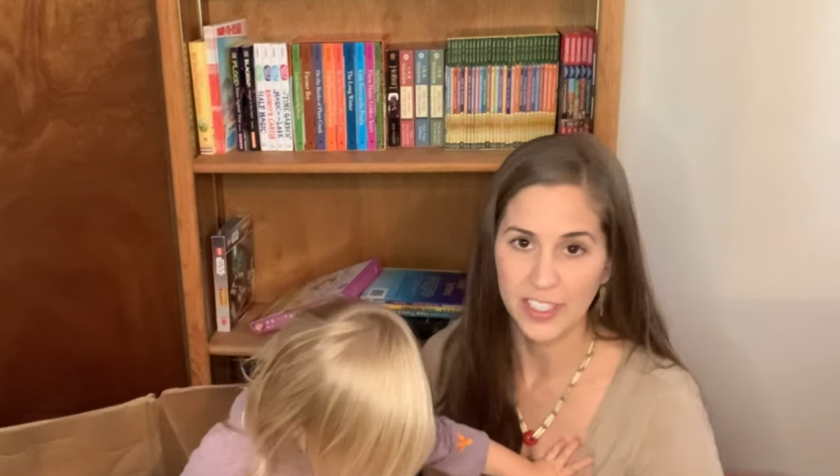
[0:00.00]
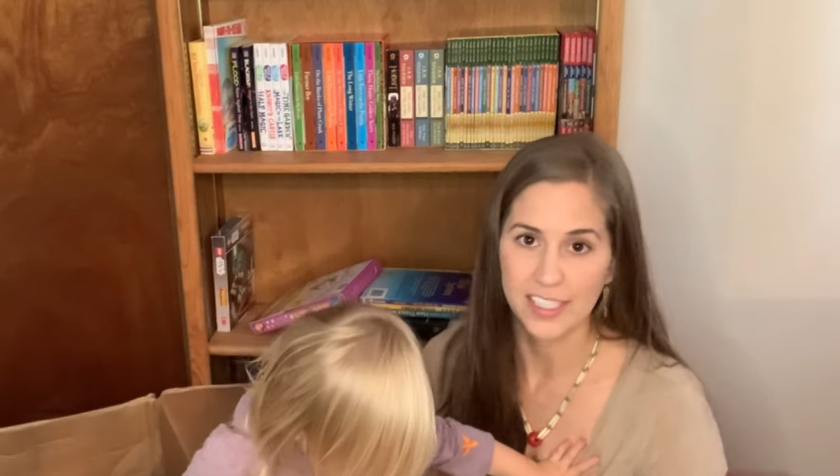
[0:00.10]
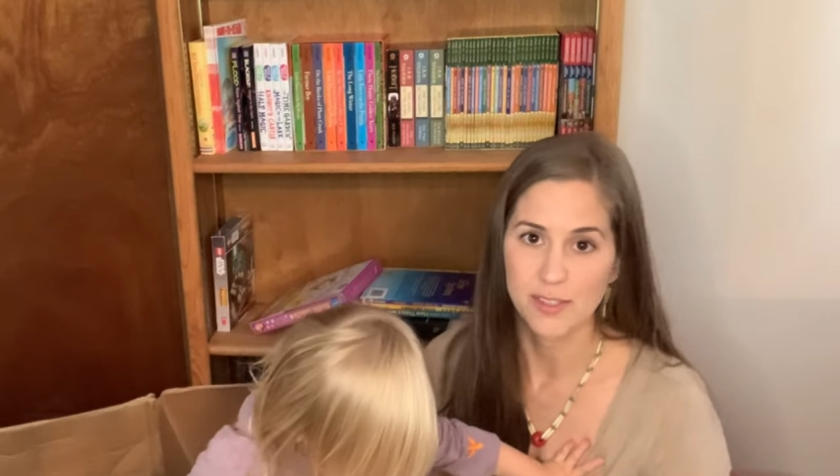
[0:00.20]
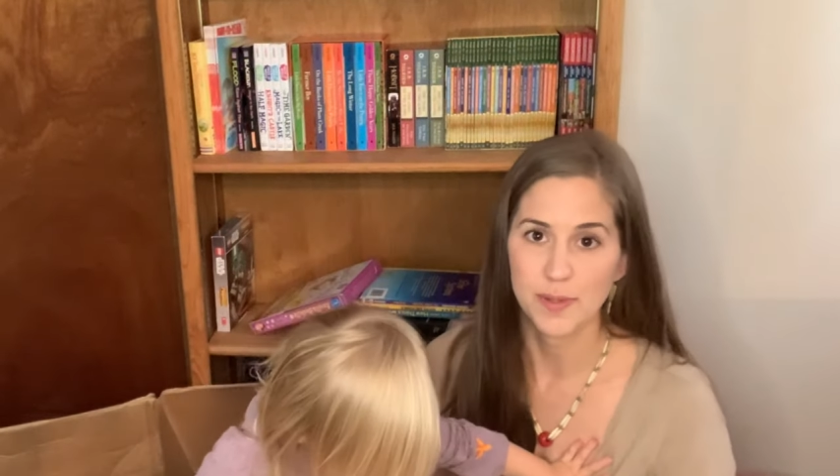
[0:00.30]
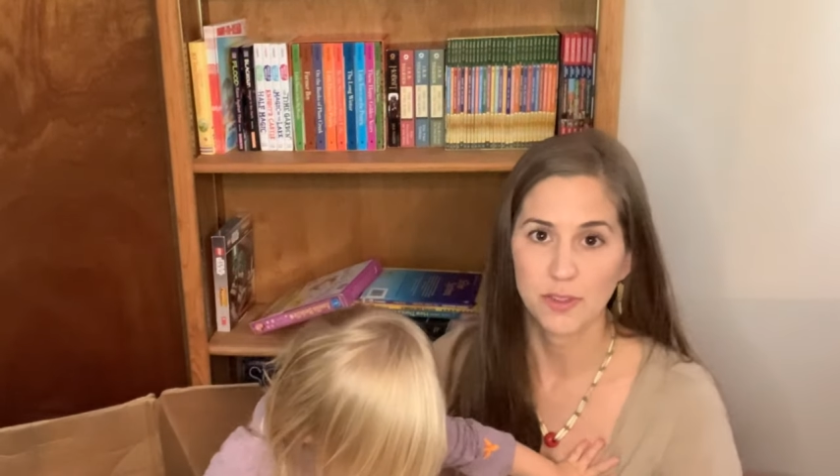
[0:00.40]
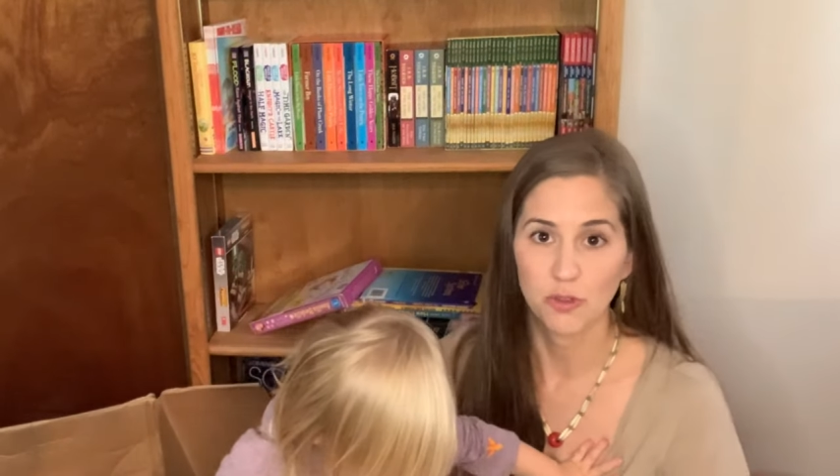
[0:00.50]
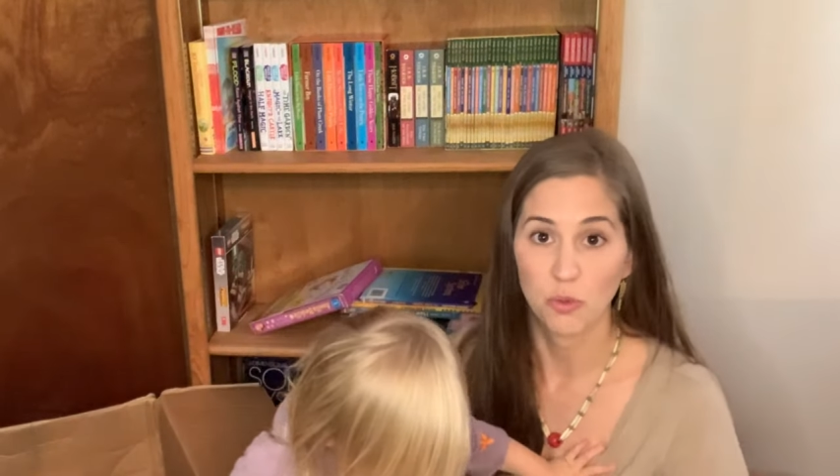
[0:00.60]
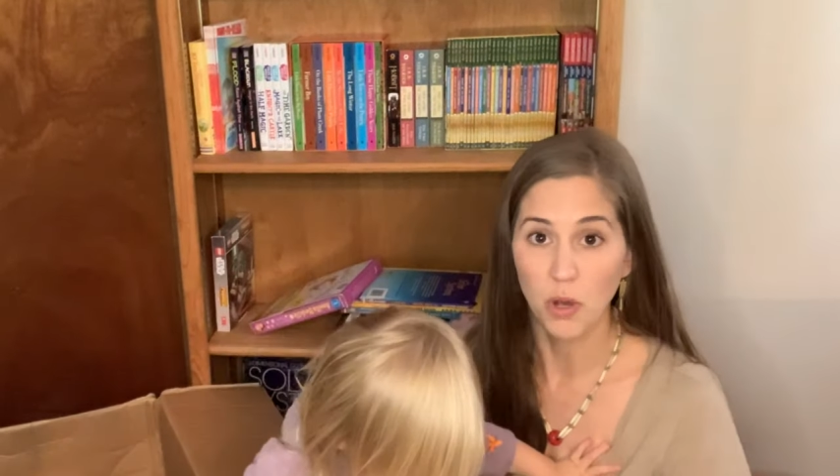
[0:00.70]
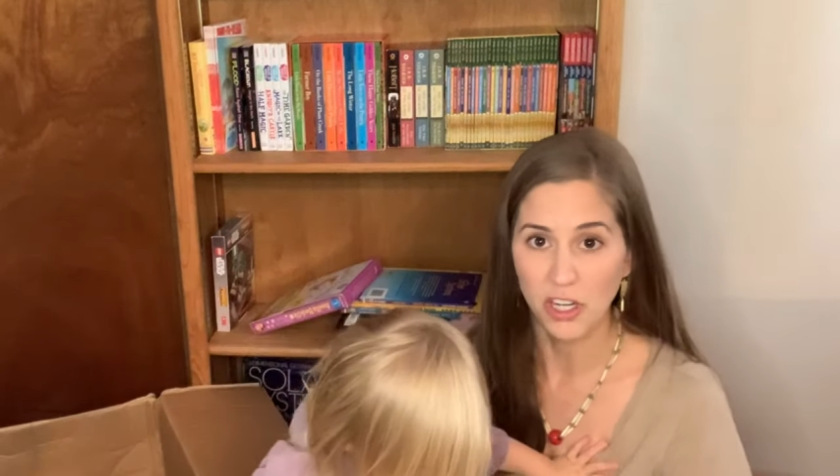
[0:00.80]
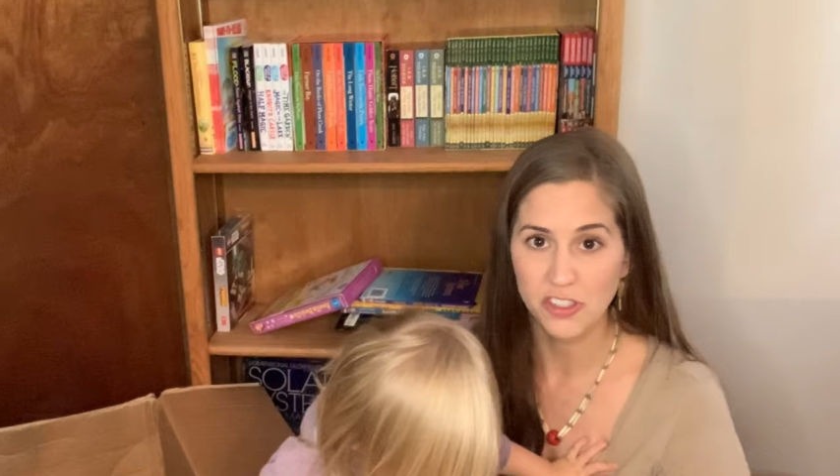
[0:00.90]
It has been through
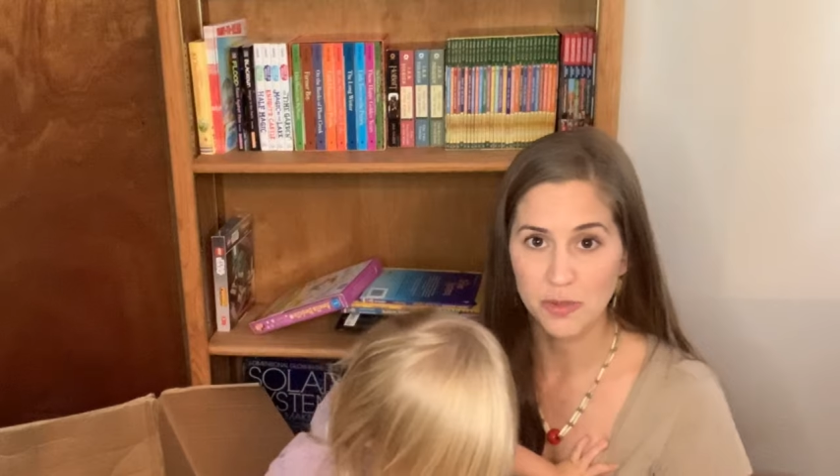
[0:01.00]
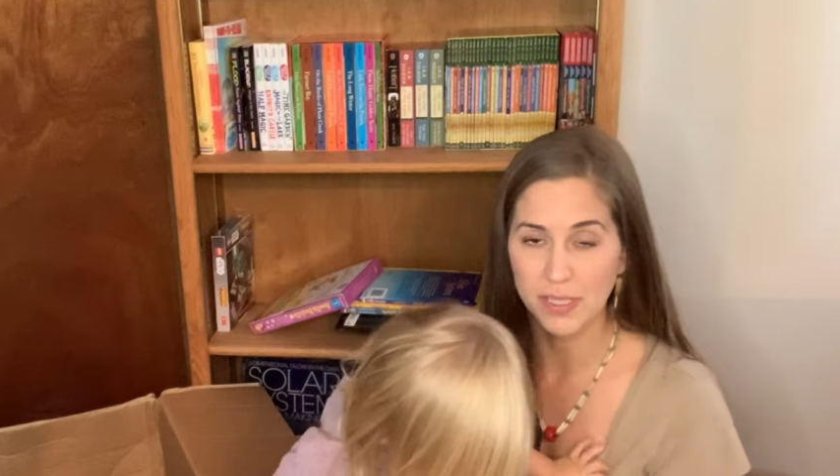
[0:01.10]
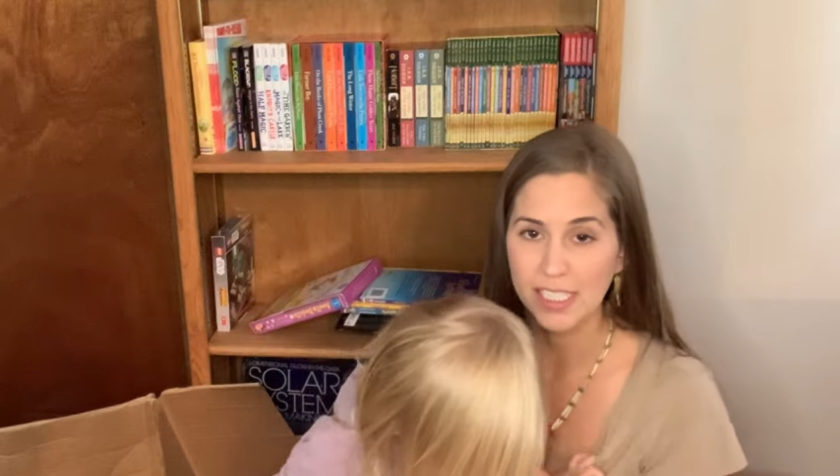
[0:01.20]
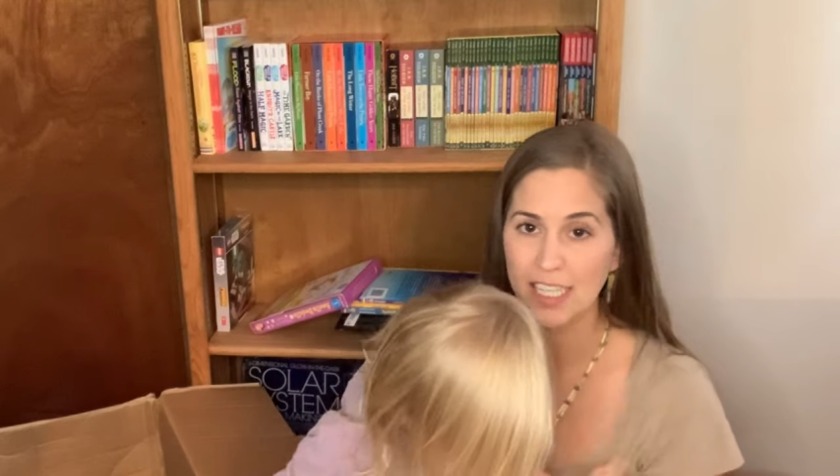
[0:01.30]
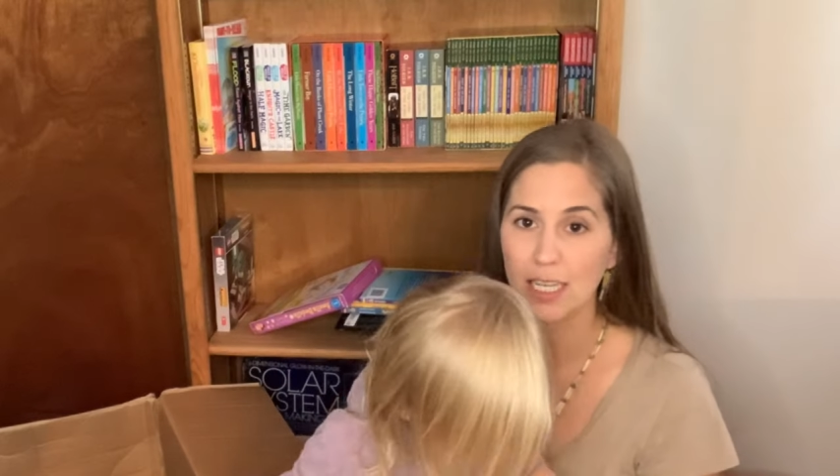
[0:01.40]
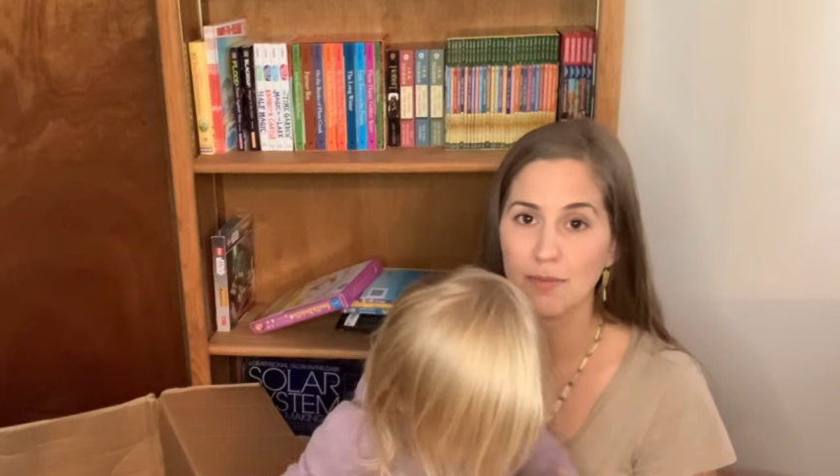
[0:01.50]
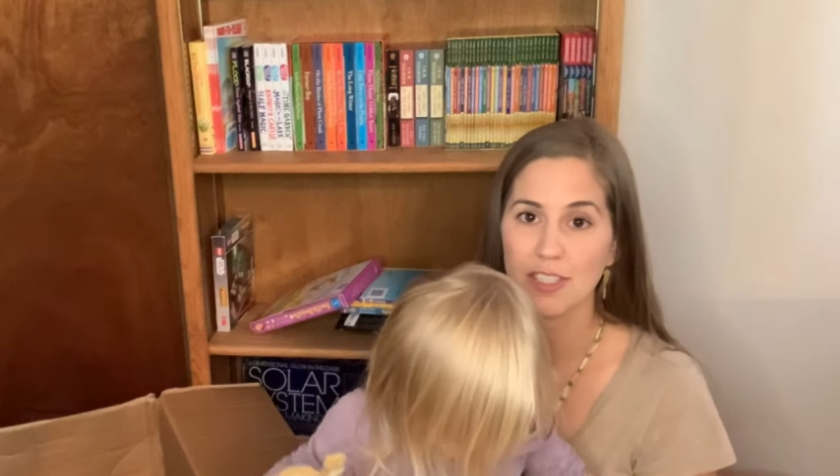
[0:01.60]
the wash so many times.